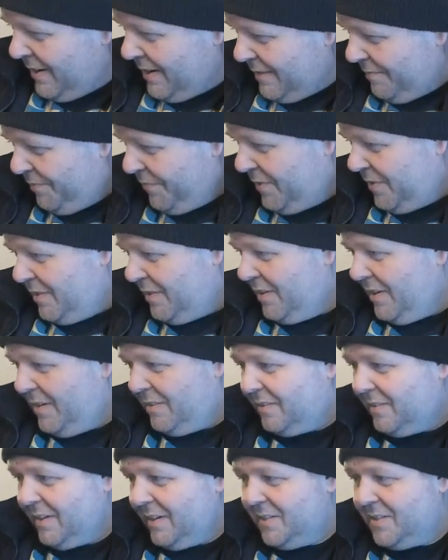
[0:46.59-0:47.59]
I,
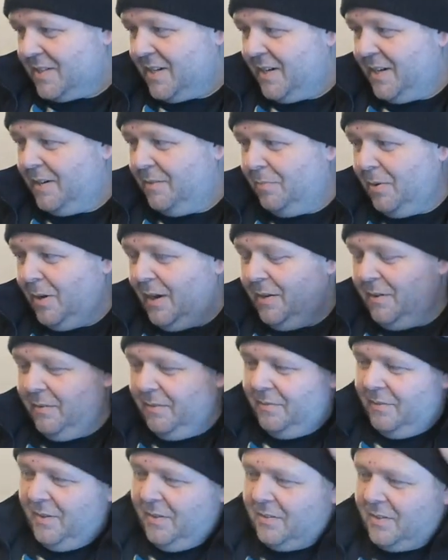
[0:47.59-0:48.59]
it's, I just got an,
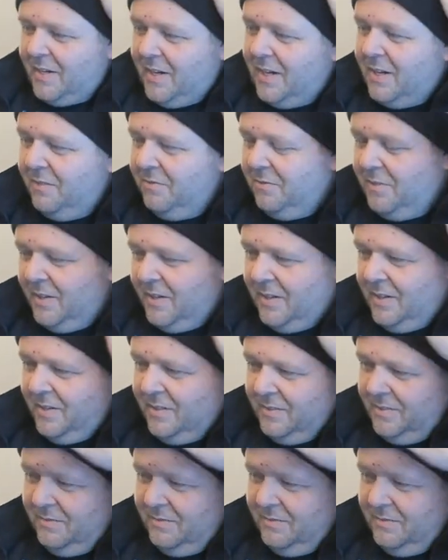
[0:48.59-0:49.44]
it's kind of, uh,